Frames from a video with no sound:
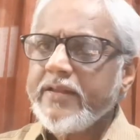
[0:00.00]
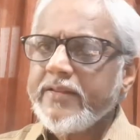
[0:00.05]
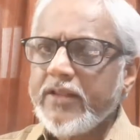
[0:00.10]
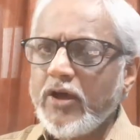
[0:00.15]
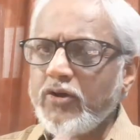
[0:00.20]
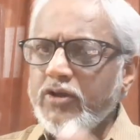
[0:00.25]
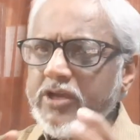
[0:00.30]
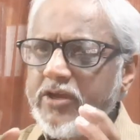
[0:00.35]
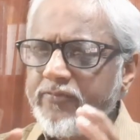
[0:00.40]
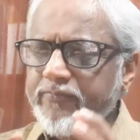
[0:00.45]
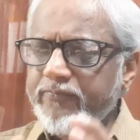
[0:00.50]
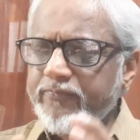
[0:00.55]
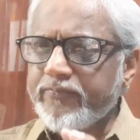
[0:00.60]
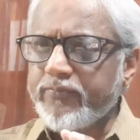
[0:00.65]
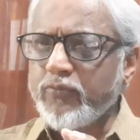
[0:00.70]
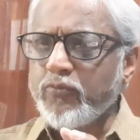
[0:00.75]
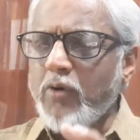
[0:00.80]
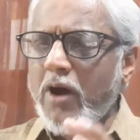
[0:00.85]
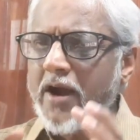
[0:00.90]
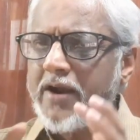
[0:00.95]
Now, if
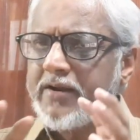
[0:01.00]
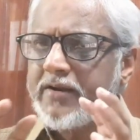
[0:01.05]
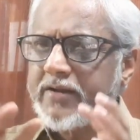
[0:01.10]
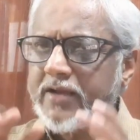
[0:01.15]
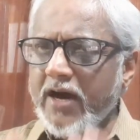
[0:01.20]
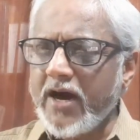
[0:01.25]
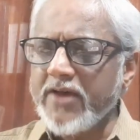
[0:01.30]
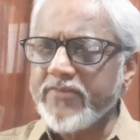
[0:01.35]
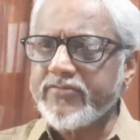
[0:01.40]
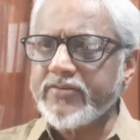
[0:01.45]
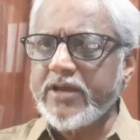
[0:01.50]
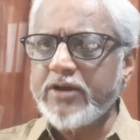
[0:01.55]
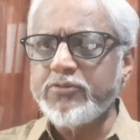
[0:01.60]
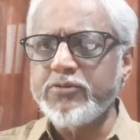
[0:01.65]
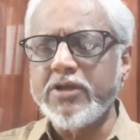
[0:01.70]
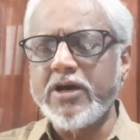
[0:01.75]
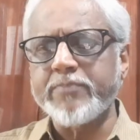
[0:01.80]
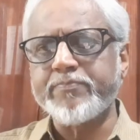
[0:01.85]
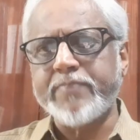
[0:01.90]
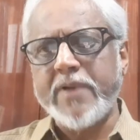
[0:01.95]
one does
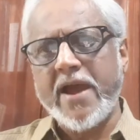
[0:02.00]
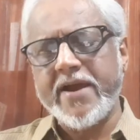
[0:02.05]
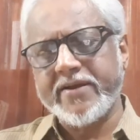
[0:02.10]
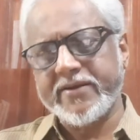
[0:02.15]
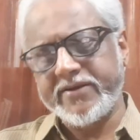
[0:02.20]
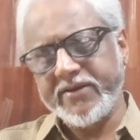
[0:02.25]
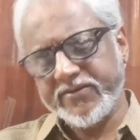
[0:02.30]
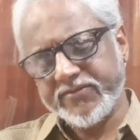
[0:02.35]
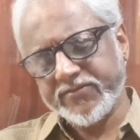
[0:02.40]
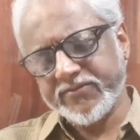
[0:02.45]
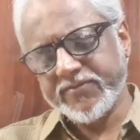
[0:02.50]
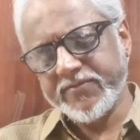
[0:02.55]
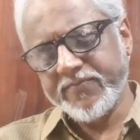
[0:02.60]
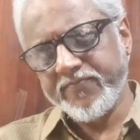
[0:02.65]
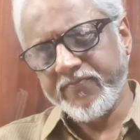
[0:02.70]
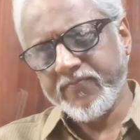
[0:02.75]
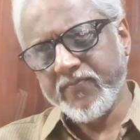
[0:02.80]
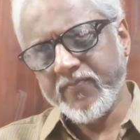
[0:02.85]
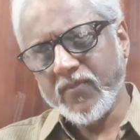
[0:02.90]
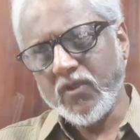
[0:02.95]
regular practice
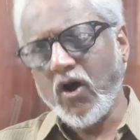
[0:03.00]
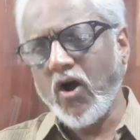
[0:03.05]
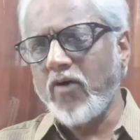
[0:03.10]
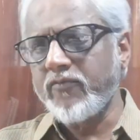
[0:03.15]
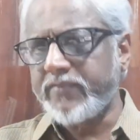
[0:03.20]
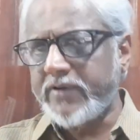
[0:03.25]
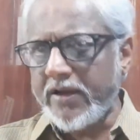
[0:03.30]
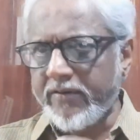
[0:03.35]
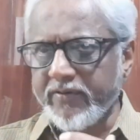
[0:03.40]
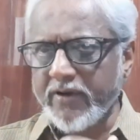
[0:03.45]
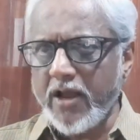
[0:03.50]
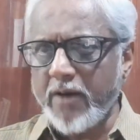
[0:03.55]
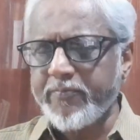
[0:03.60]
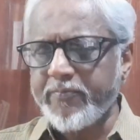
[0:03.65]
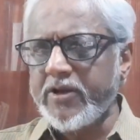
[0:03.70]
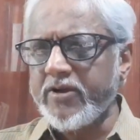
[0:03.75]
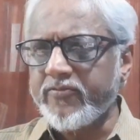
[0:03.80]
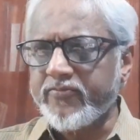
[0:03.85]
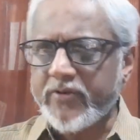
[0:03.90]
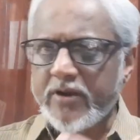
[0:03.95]
of
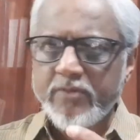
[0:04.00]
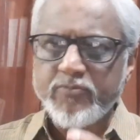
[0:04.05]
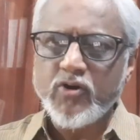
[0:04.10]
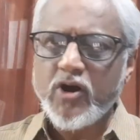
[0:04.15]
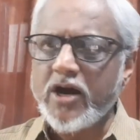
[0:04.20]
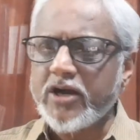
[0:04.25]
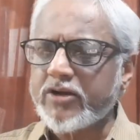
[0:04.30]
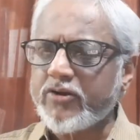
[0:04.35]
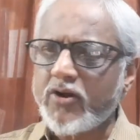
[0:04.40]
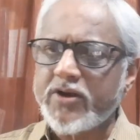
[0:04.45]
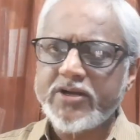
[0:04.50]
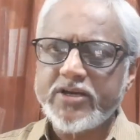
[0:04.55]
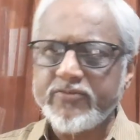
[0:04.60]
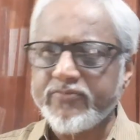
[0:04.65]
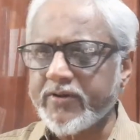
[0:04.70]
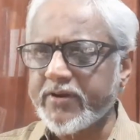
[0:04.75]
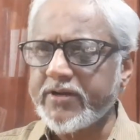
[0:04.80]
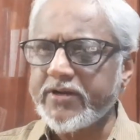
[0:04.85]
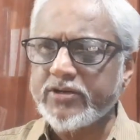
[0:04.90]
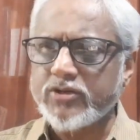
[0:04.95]
developing framework on
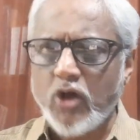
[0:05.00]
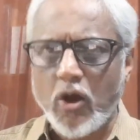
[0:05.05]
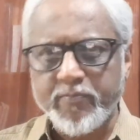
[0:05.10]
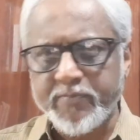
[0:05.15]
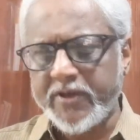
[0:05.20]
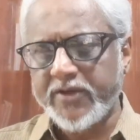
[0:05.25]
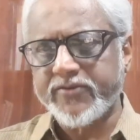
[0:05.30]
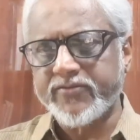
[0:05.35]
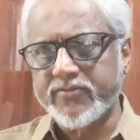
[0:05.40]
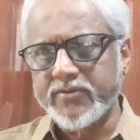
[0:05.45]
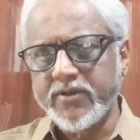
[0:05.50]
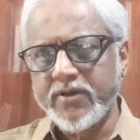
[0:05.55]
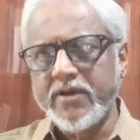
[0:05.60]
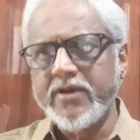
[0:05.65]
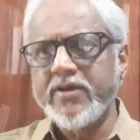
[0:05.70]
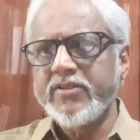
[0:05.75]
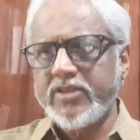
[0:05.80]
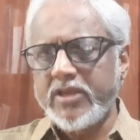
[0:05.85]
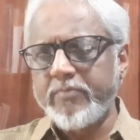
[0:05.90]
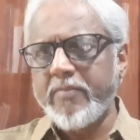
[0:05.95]
different topics,
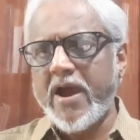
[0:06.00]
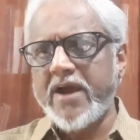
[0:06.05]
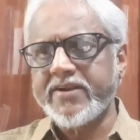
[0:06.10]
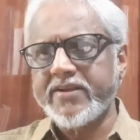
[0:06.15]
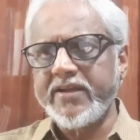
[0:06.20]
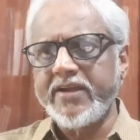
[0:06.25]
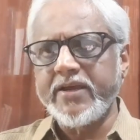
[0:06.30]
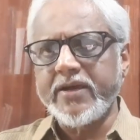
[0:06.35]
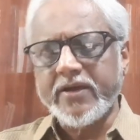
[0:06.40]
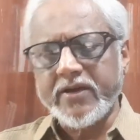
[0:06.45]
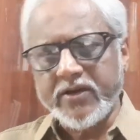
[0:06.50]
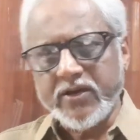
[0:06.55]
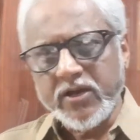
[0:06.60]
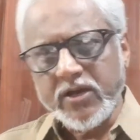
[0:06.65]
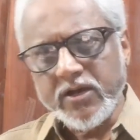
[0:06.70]
thematic,